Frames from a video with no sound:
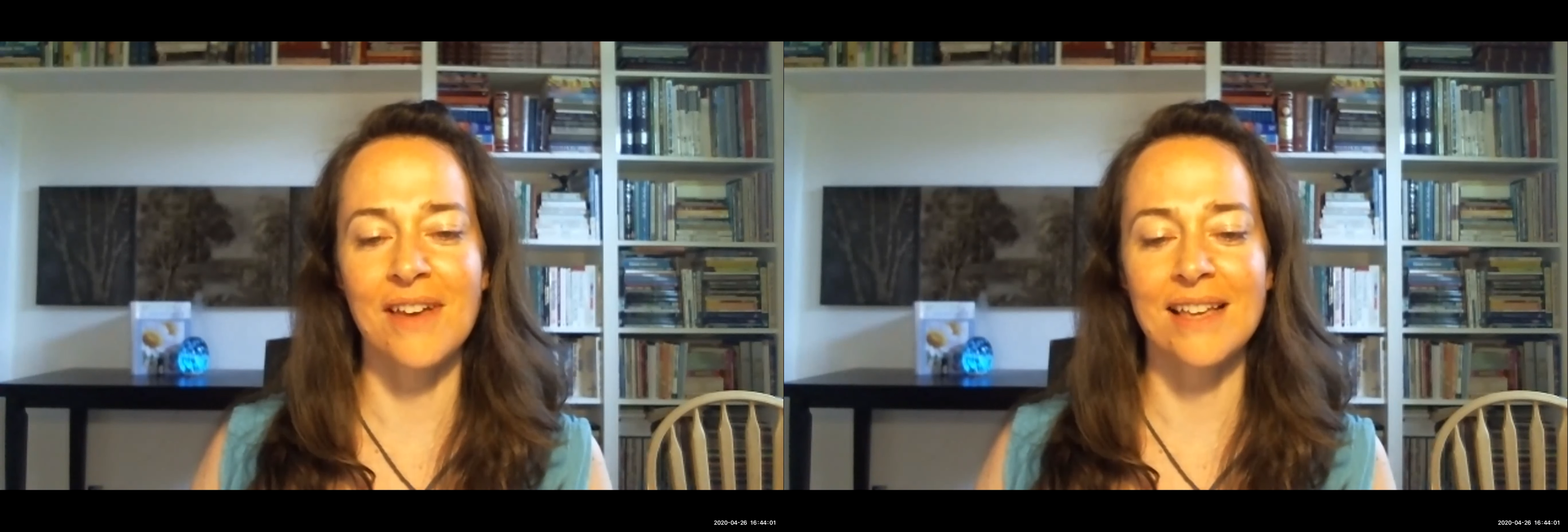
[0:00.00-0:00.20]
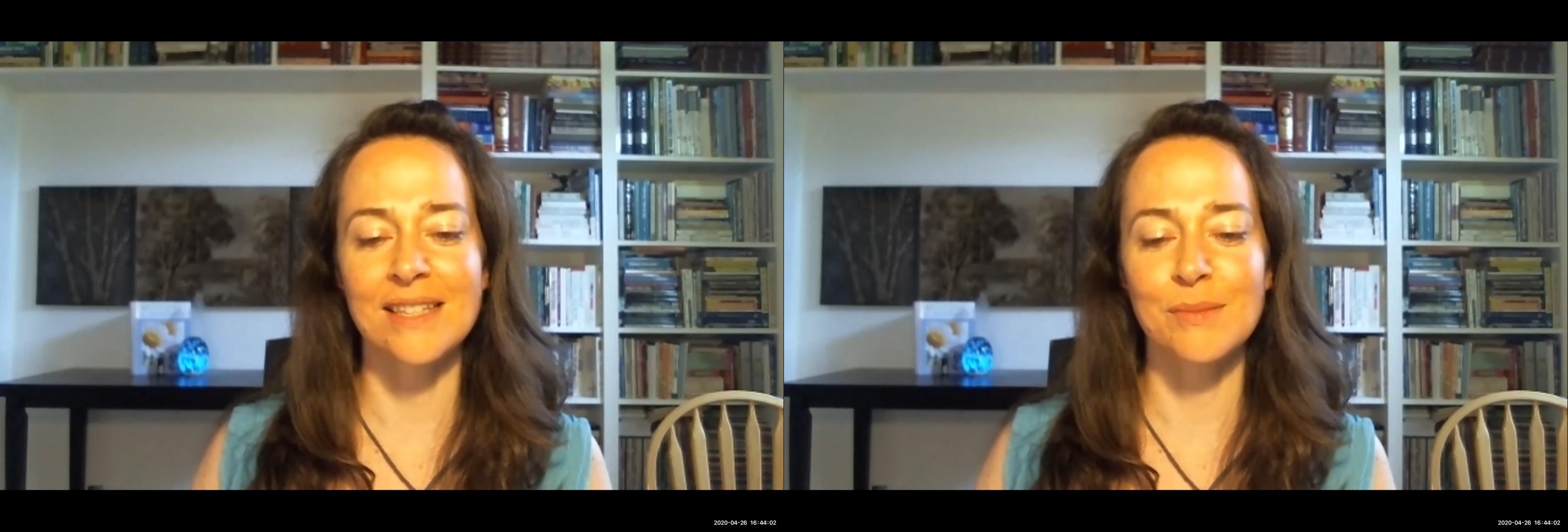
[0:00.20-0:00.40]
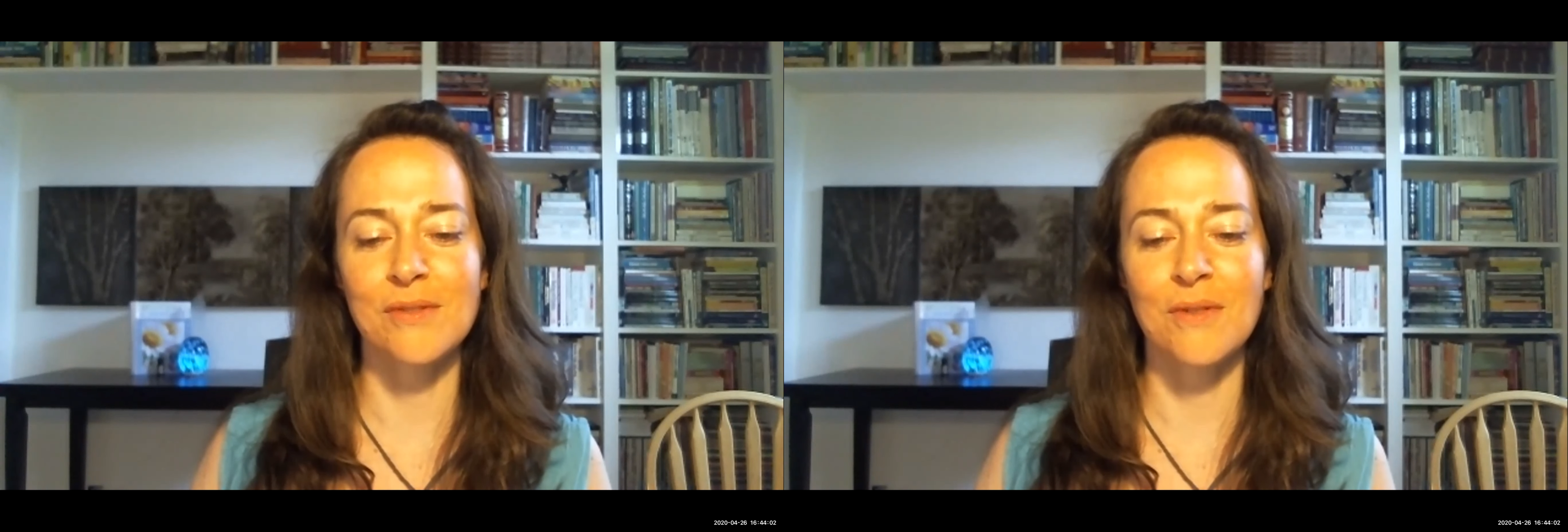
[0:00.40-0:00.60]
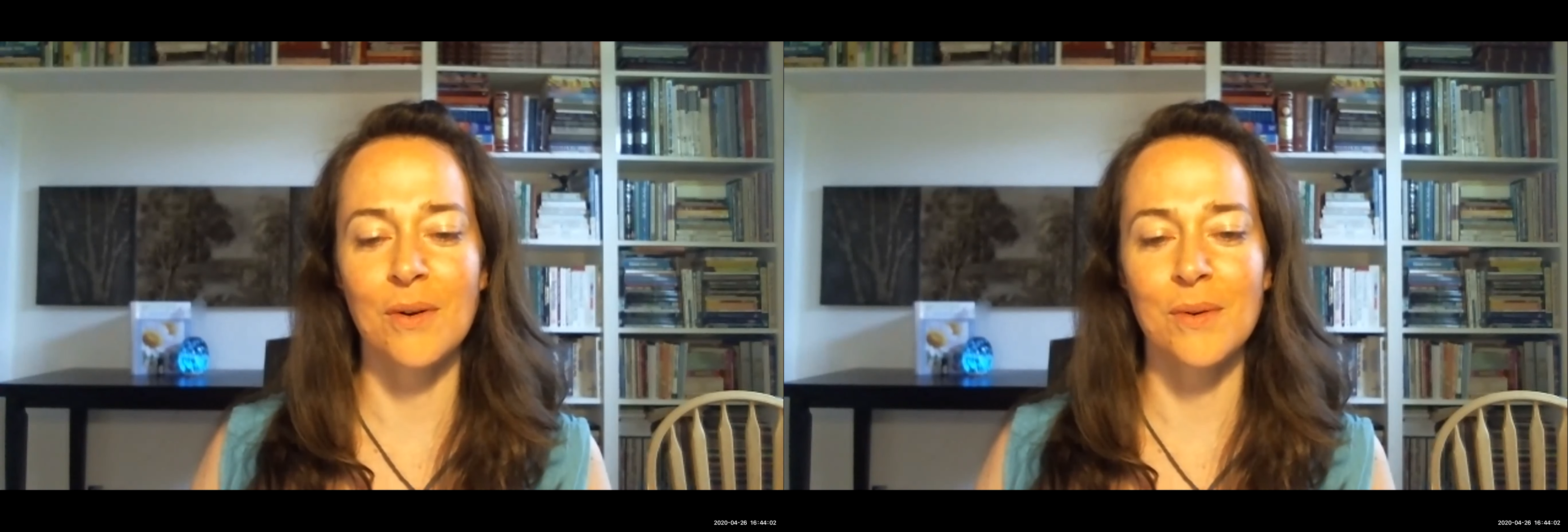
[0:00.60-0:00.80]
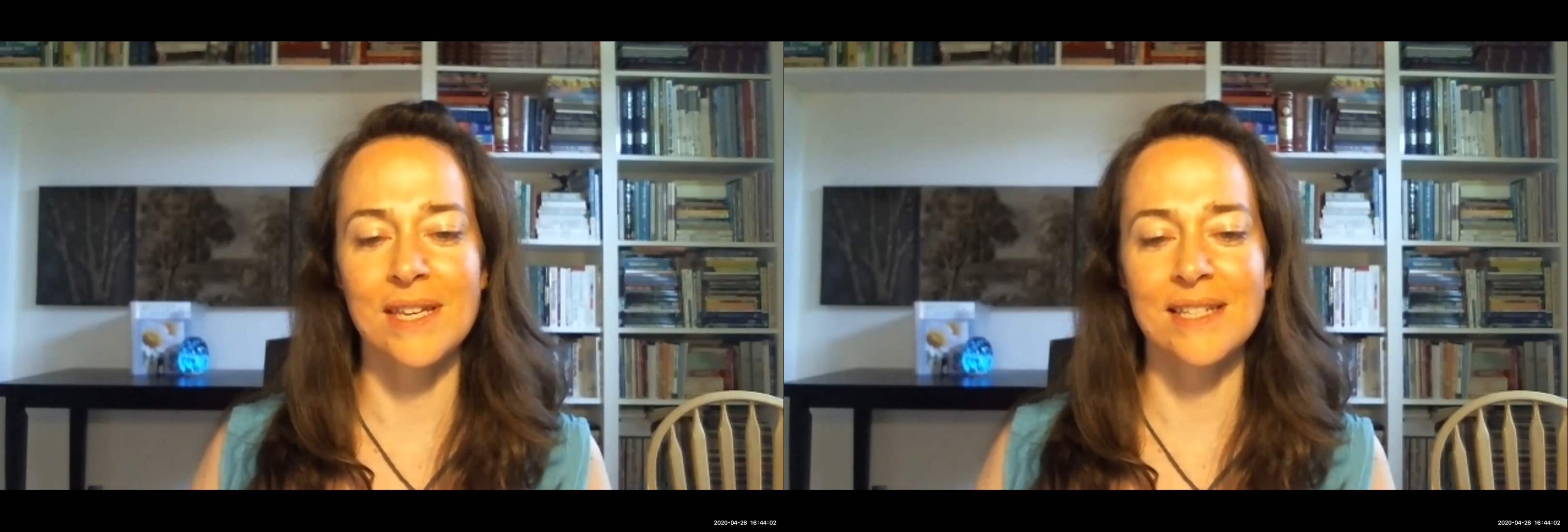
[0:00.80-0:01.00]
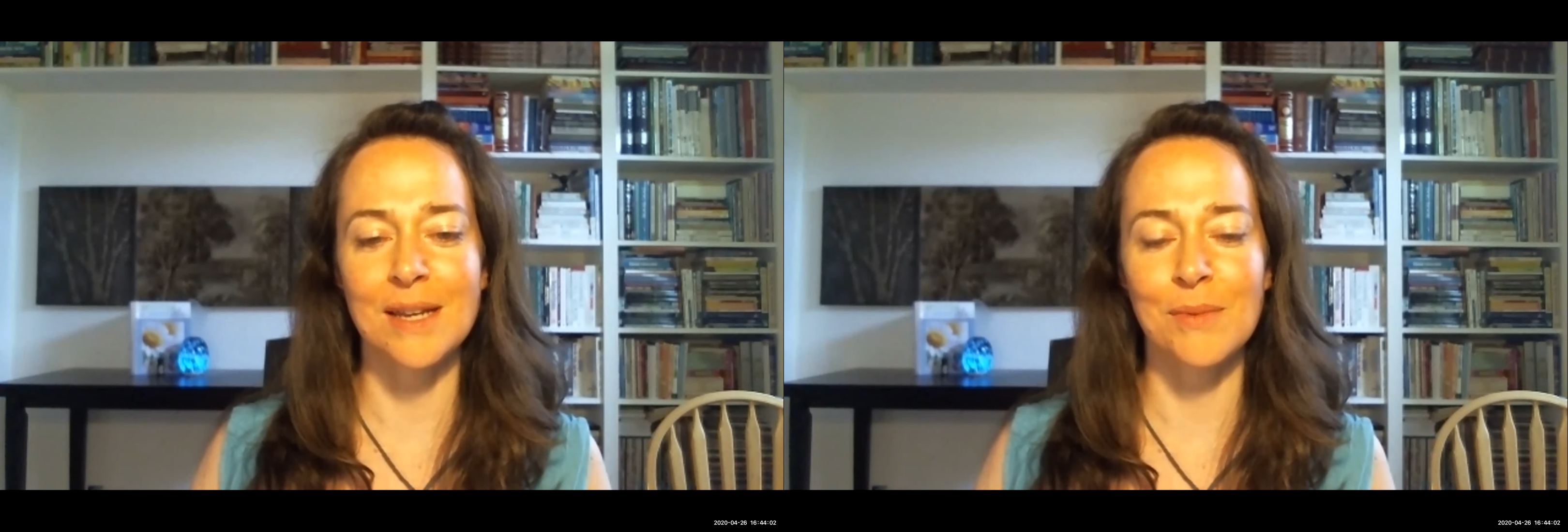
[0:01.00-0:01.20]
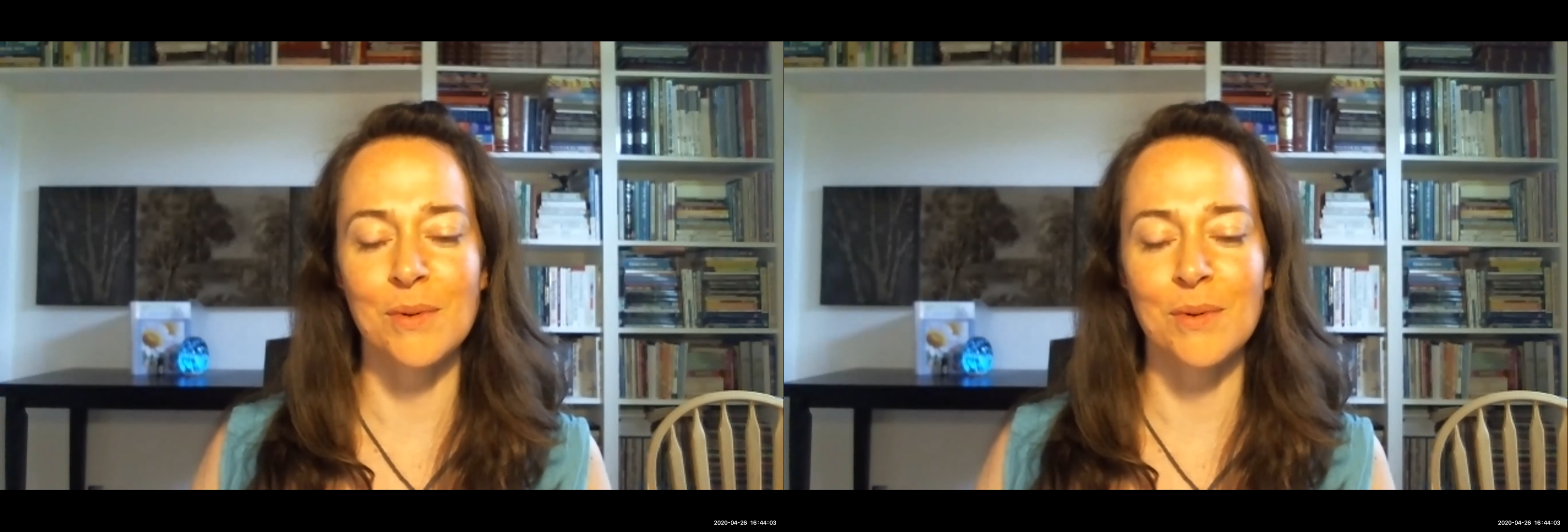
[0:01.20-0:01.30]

fast before we stop